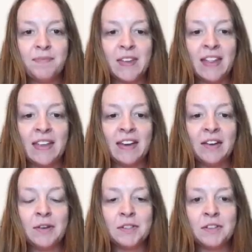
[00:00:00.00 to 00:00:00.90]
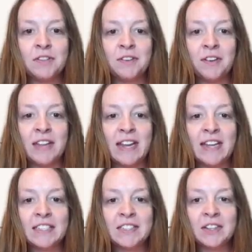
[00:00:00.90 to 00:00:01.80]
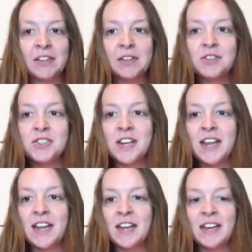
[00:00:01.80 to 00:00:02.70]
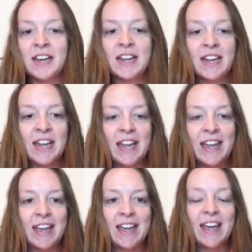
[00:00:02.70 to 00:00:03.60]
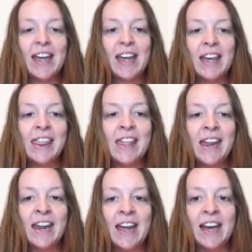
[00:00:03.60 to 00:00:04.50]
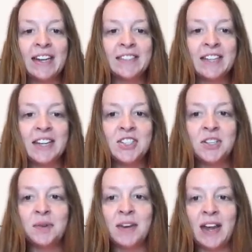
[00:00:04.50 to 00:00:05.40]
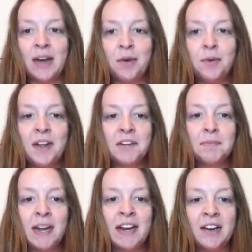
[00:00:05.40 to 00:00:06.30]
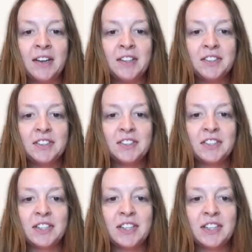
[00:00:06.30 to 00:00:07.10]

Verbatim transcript: And then it goes over the solution. And then it has a do now in pairs.